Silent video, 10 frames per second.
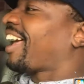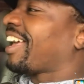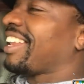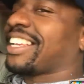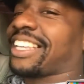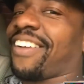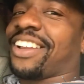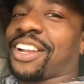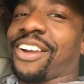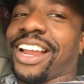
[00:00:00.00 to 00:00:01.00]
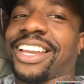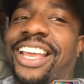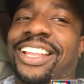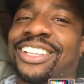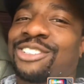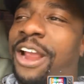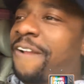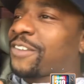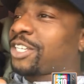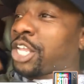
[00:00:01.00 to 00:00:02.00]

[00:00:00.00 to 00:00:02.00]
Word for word: That nigga's having a great day at the drive-thru.